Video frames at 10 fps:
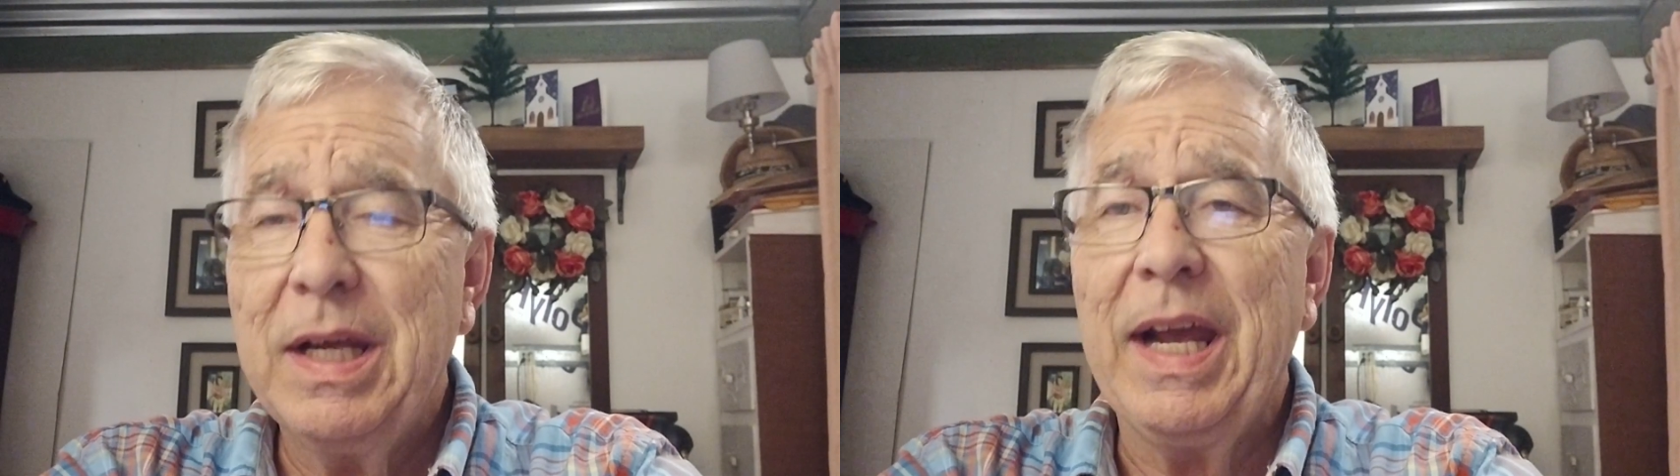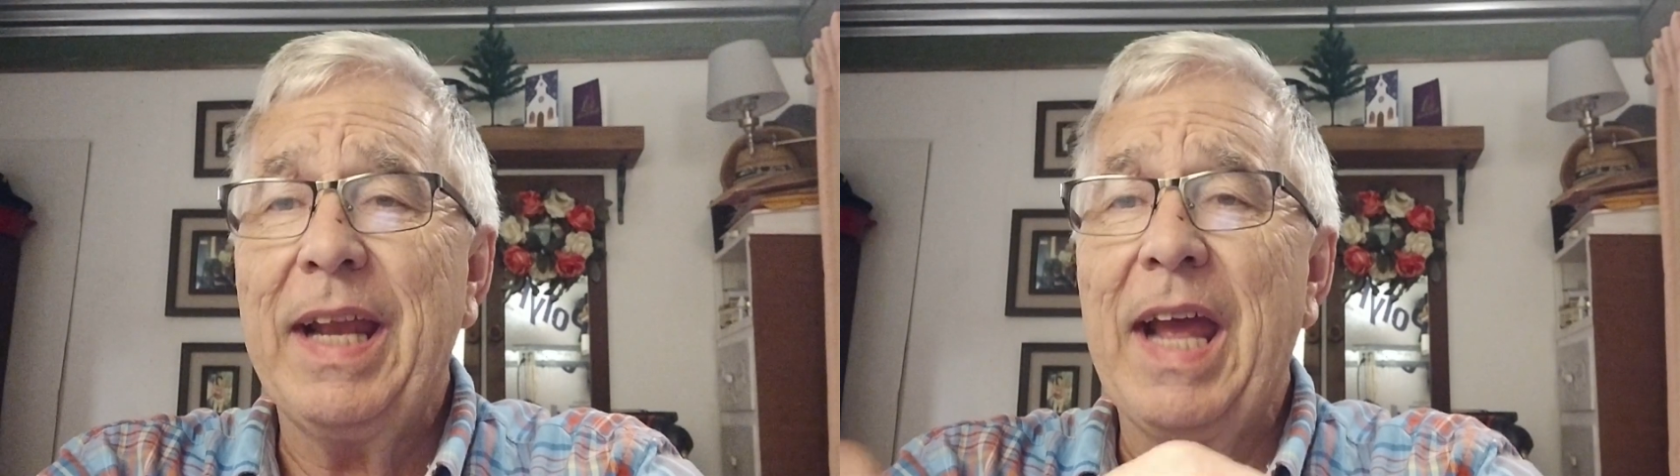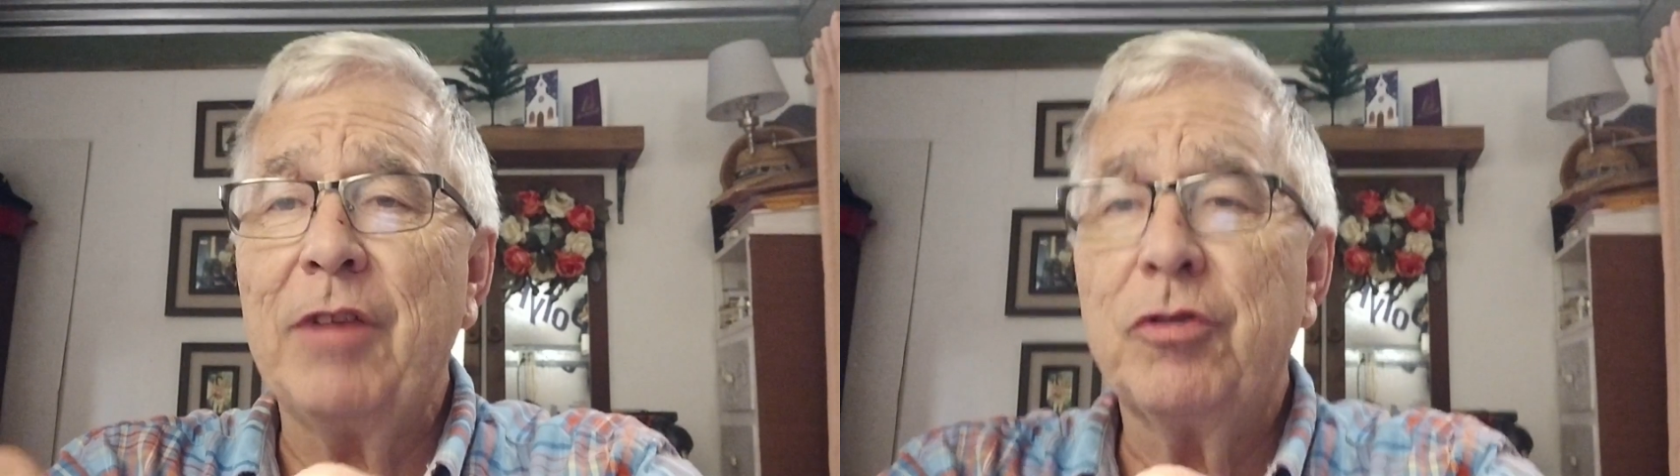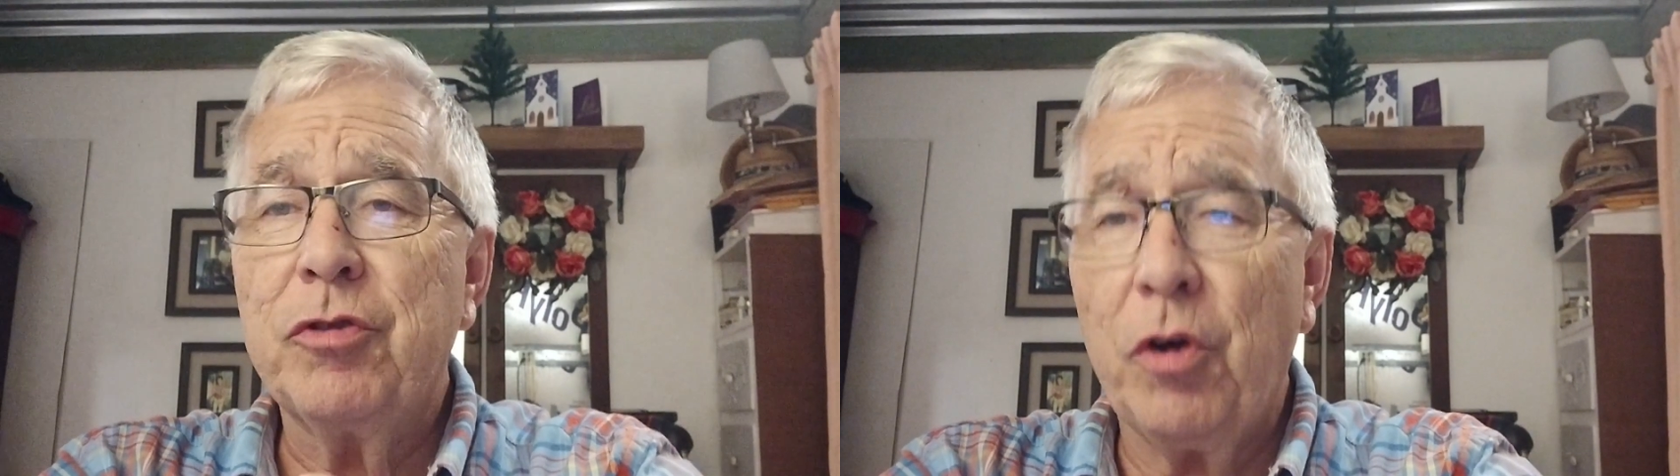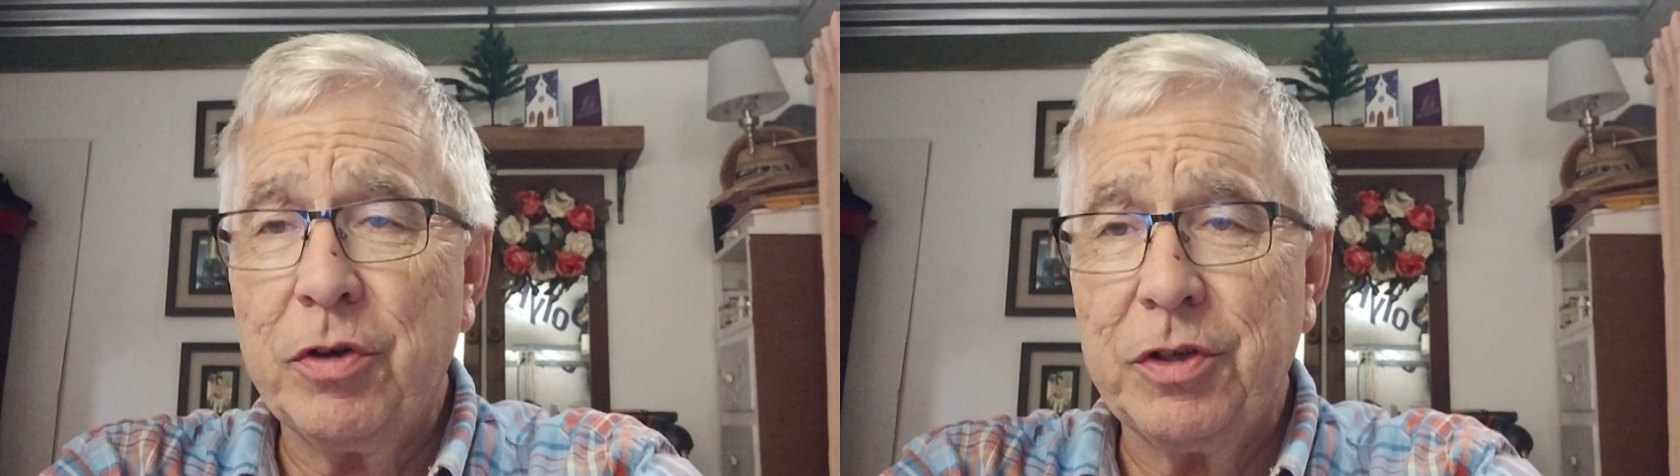and as
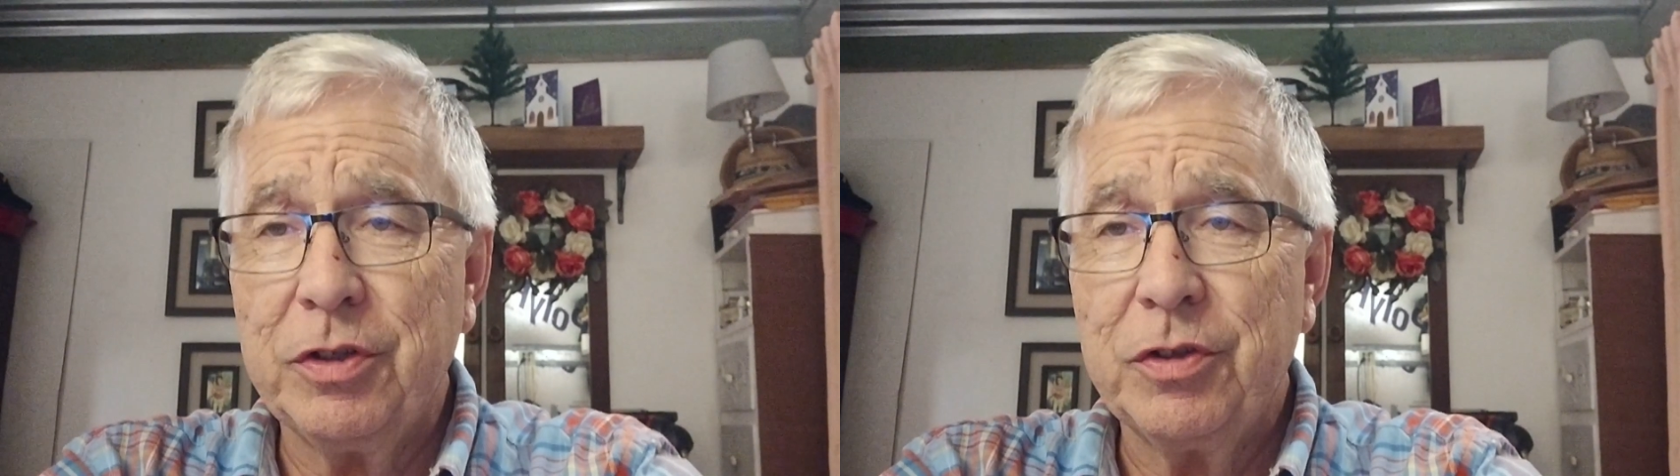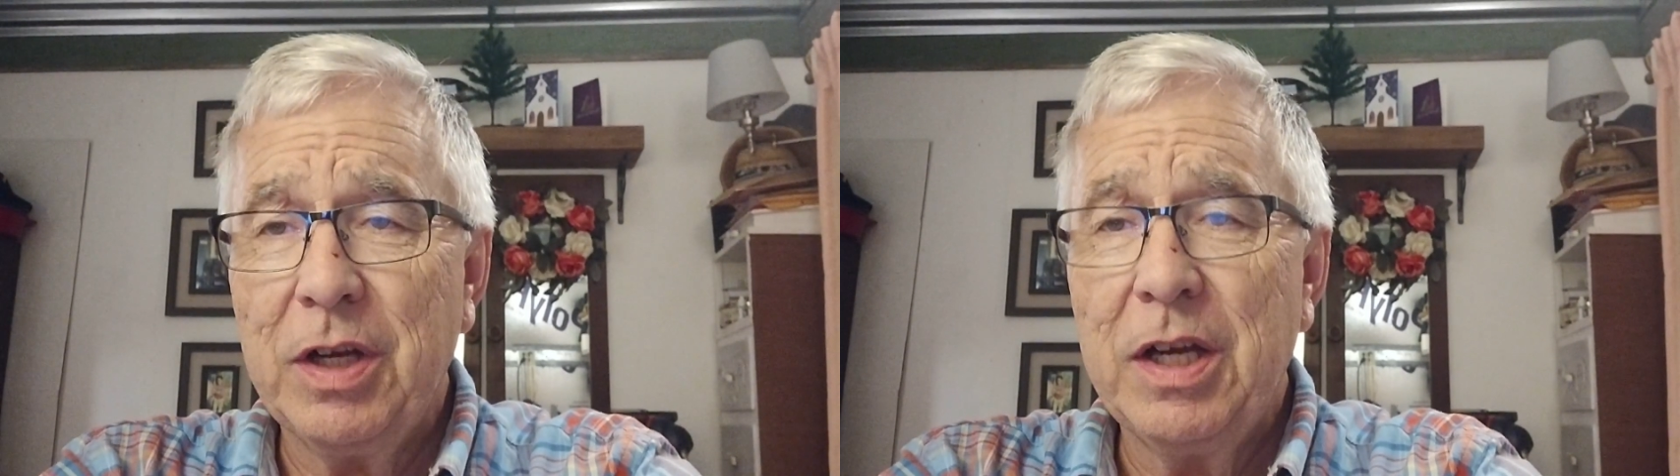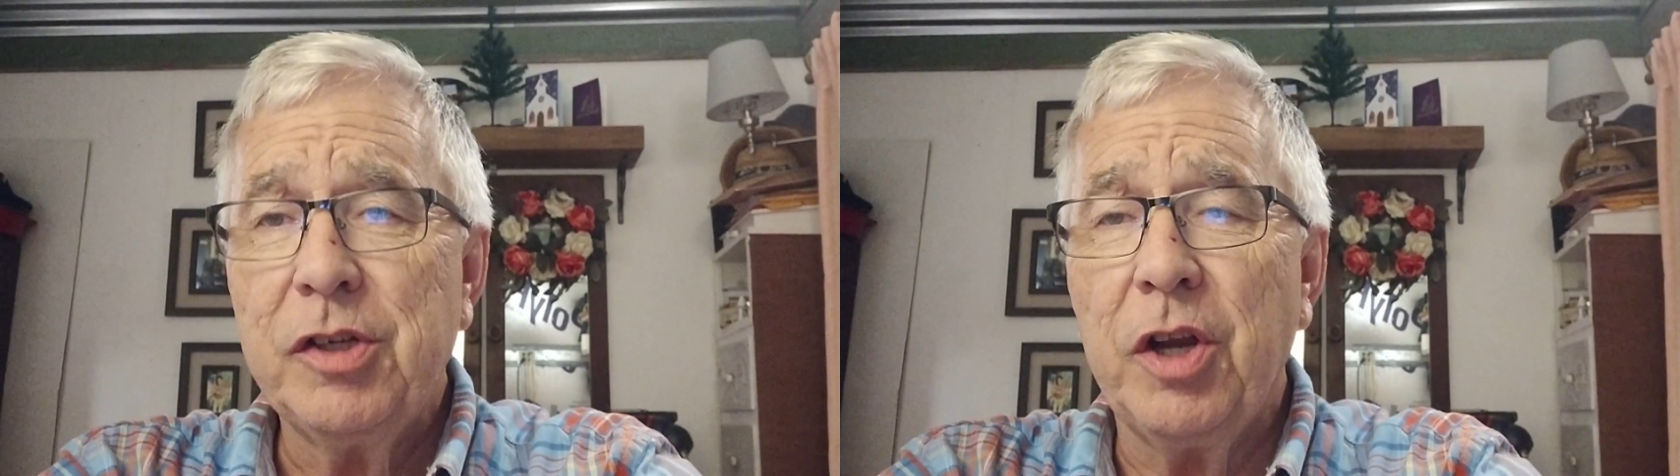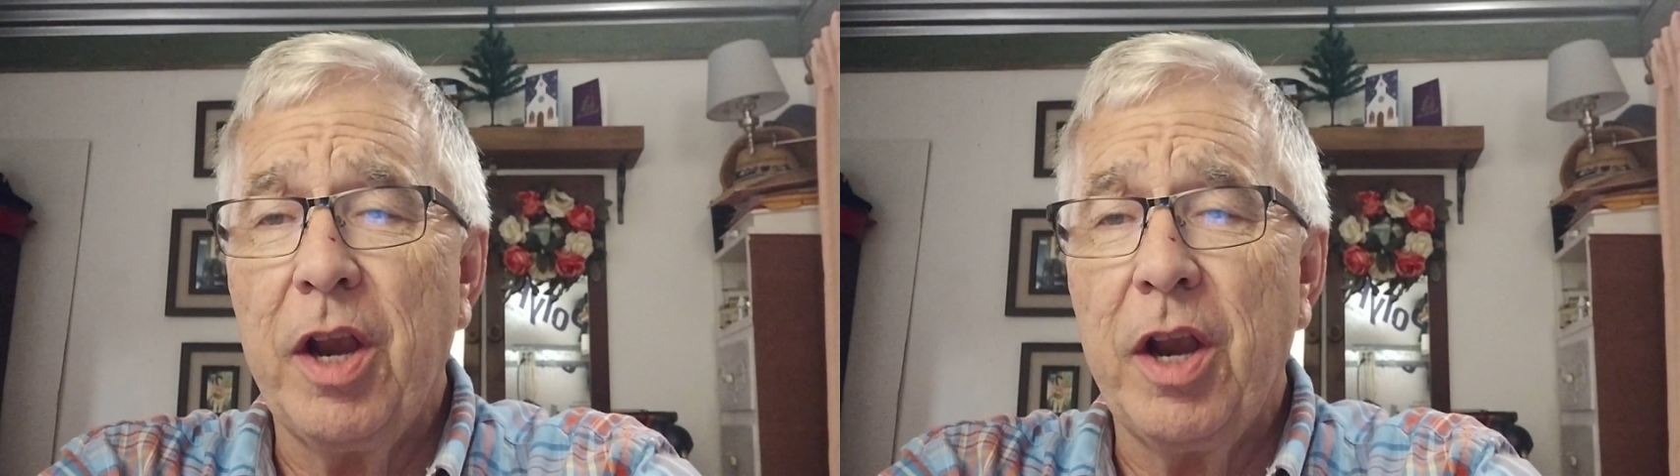churches to